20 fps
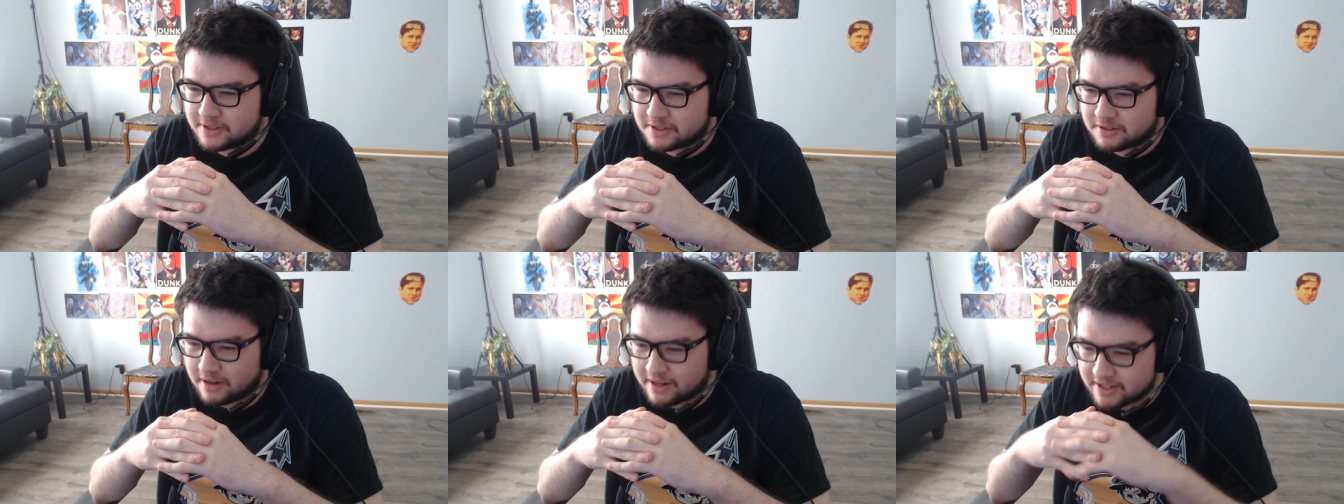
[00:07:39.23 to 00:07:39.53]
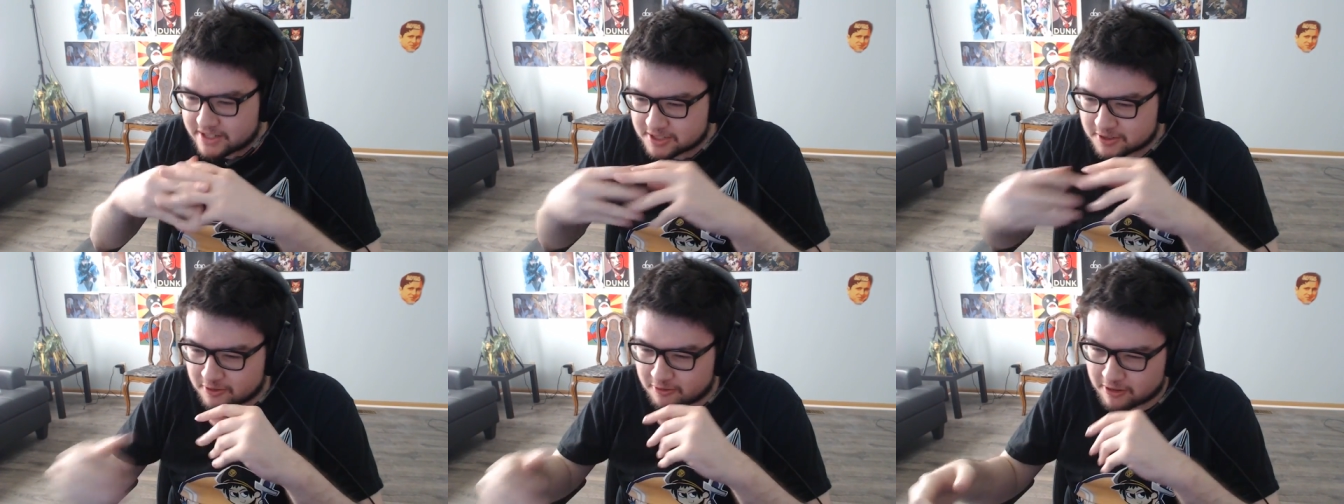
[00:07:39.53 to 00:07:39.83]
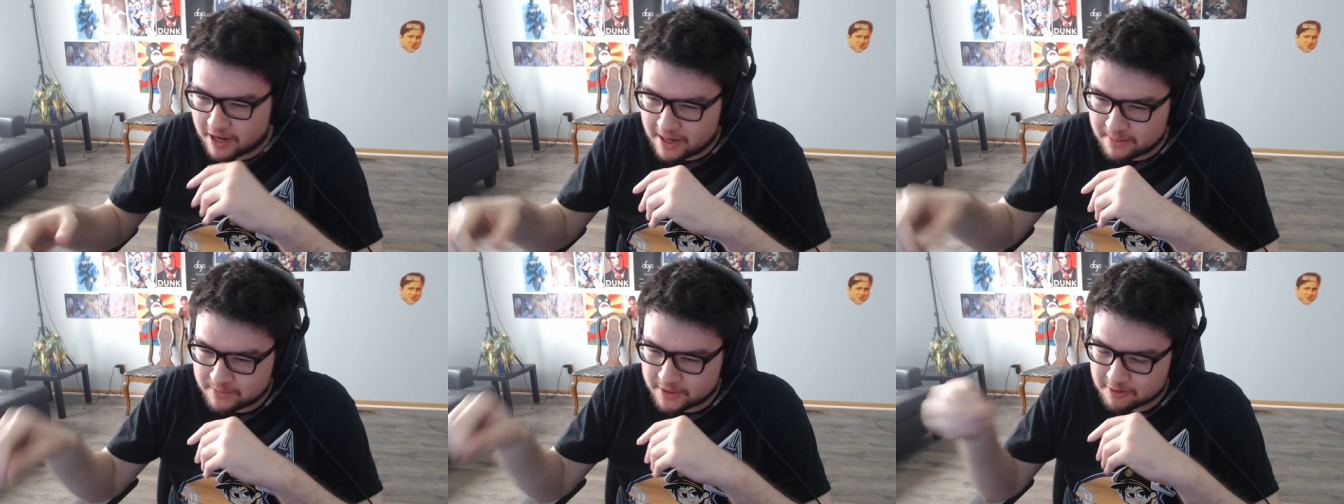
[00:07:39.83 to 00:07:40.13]
so I just
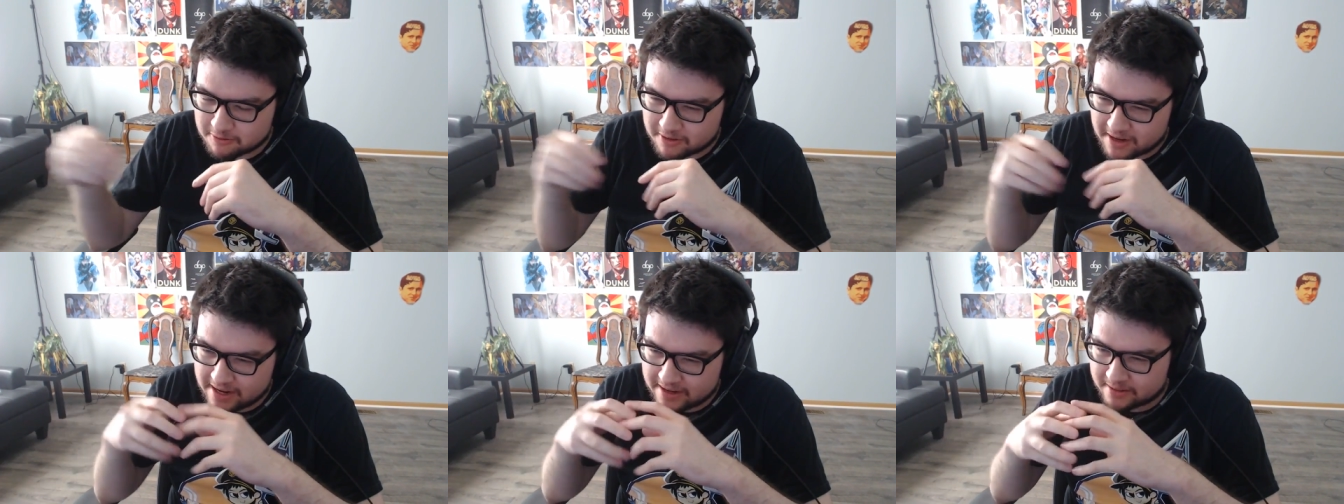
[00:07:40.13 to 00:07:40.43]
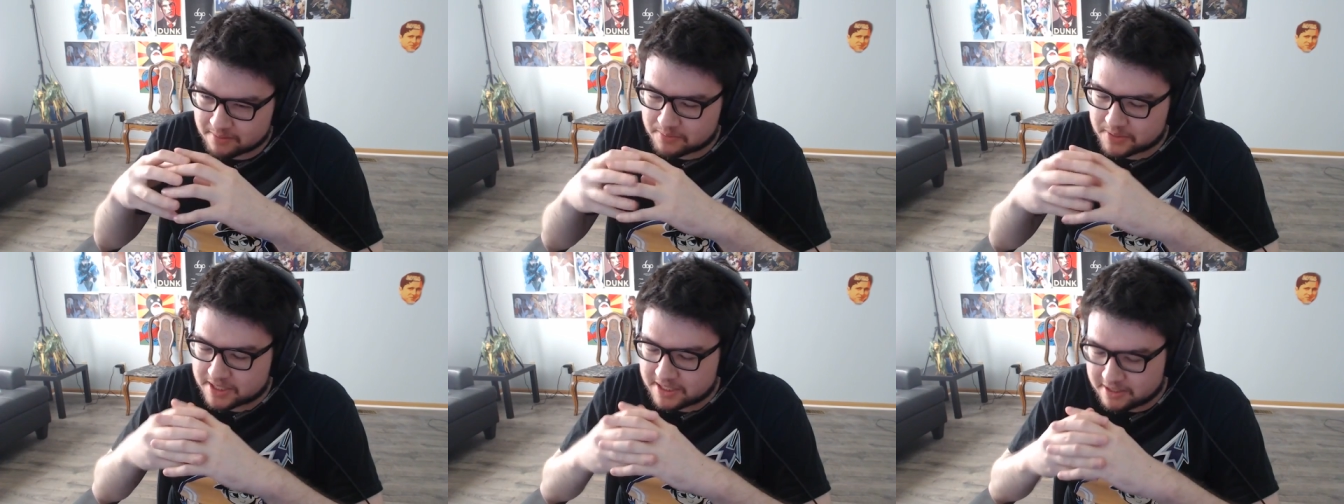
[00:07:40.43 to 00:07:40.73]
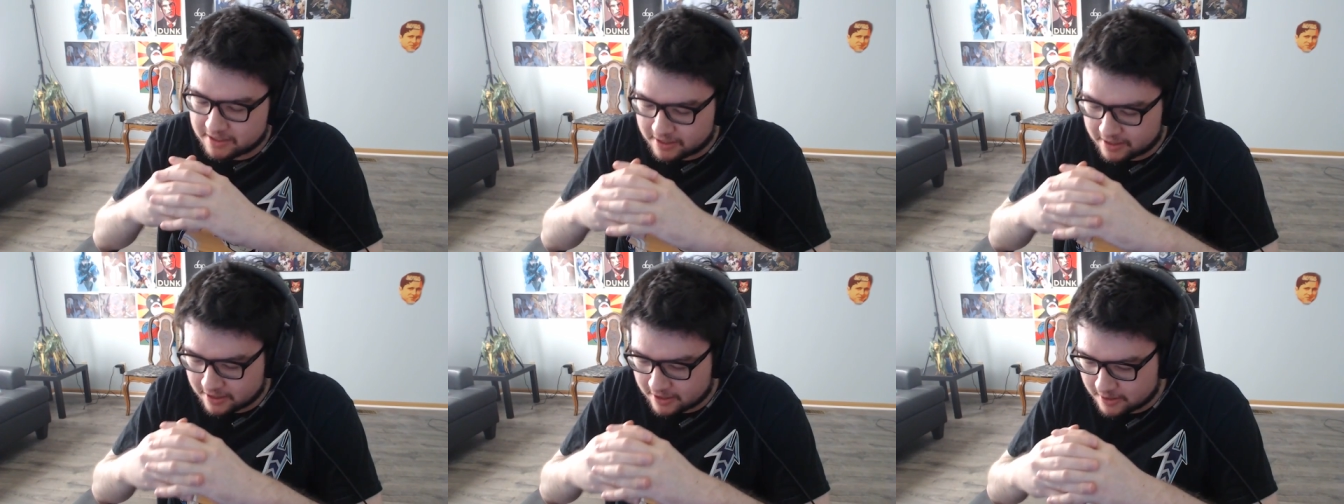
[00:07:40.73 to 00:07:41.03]
grabbed a random
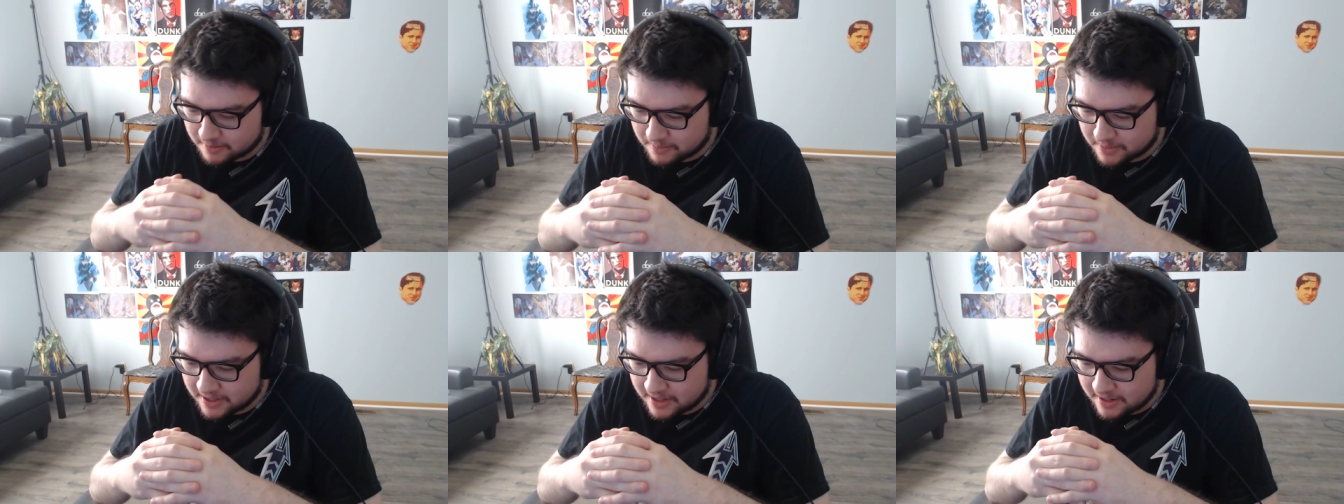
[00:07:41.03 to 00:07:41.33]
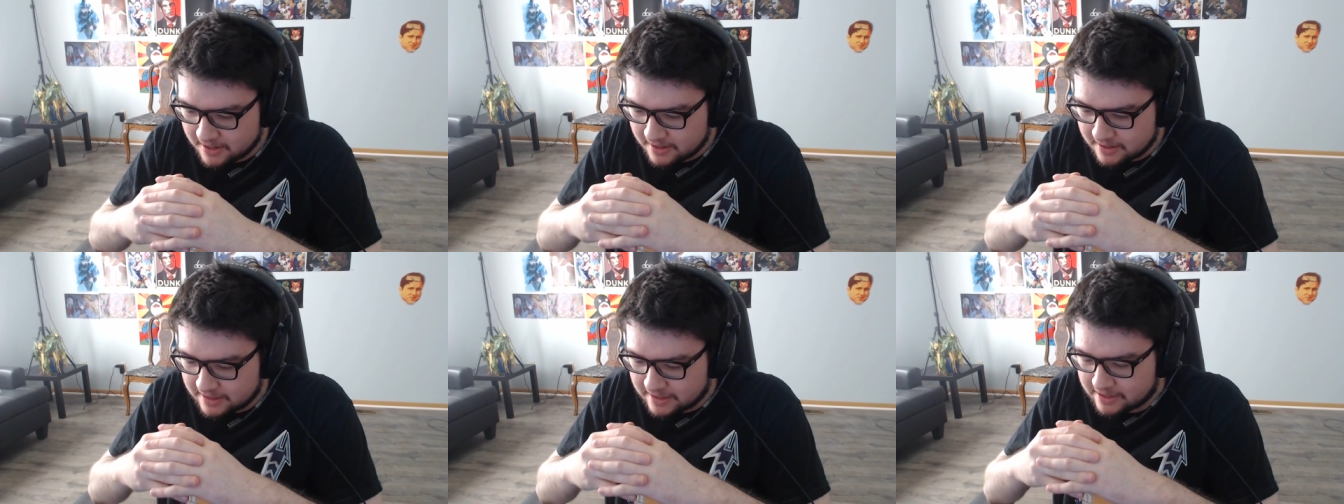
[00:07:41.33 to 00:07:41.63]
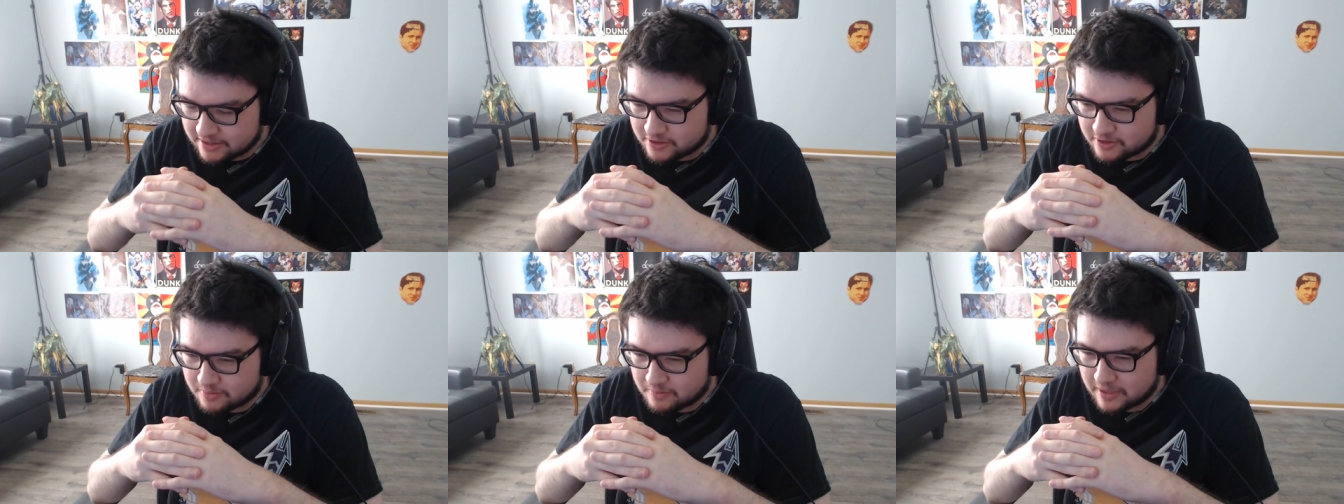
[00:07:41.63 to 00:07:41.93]
teacup,
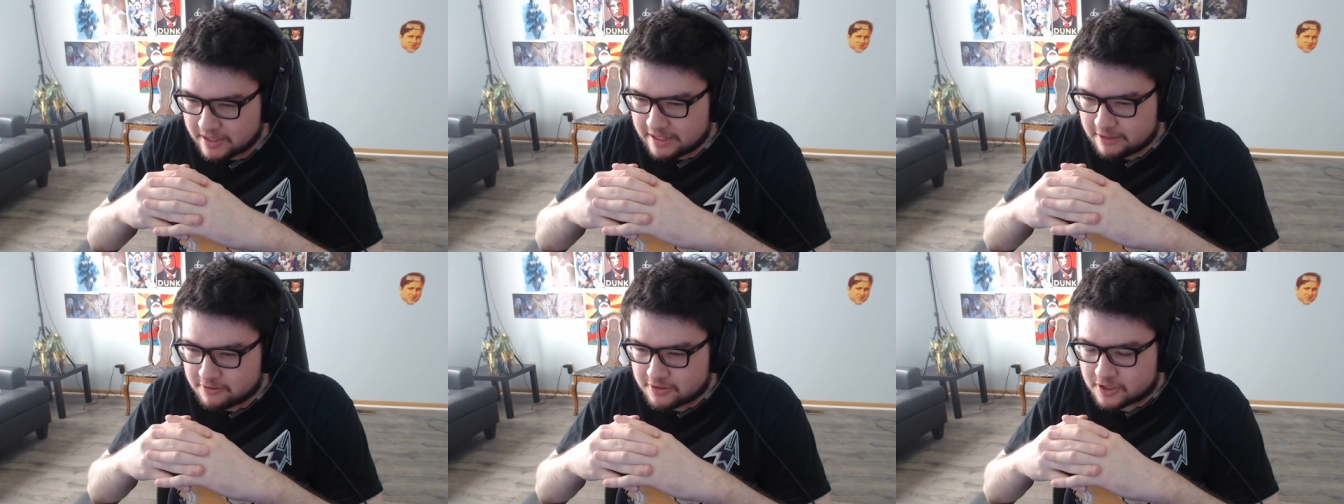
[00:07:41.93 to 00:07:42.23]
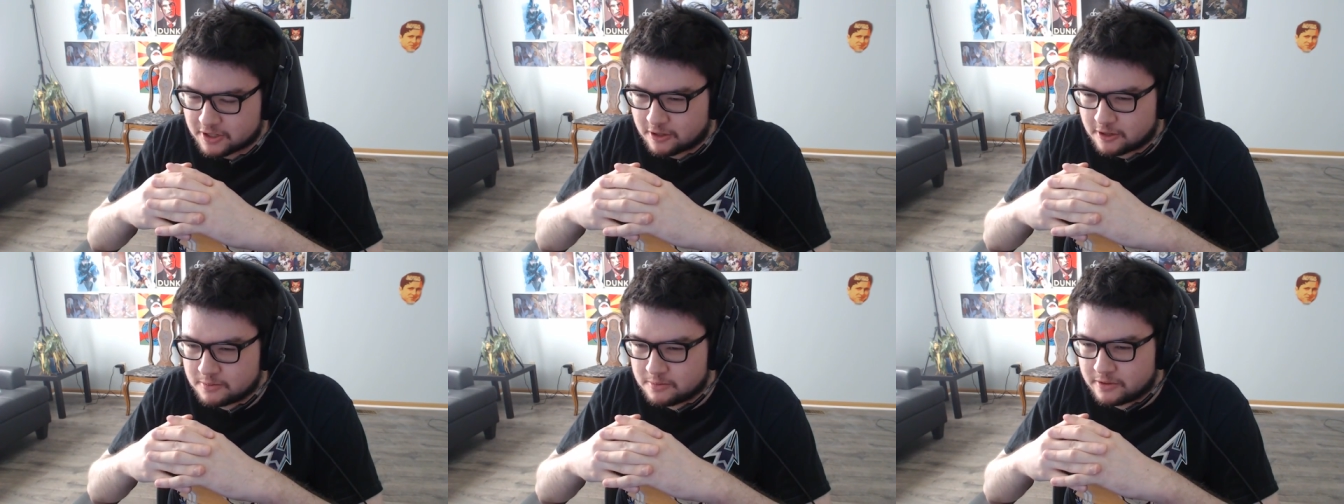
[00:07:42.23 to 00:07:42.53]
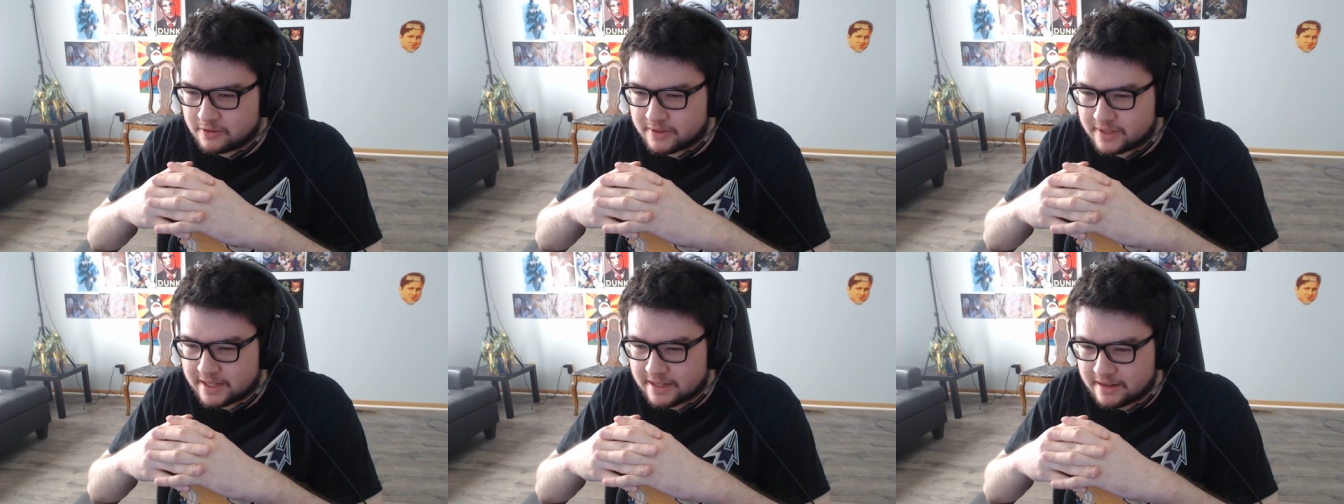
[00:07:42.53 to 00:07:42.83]
and it was herbal
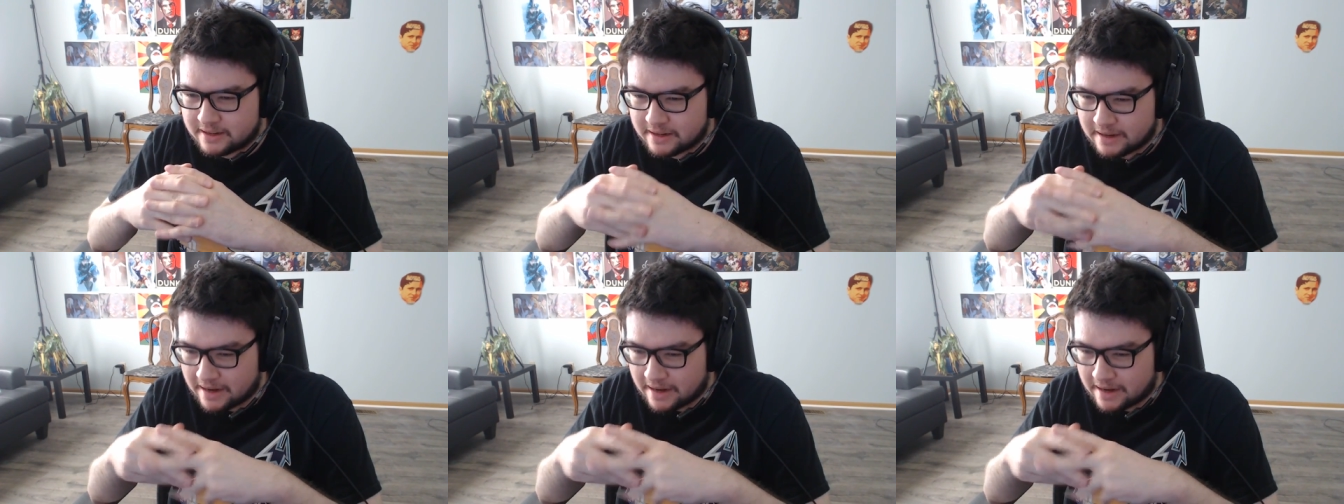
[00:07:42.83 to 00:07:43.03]
tea.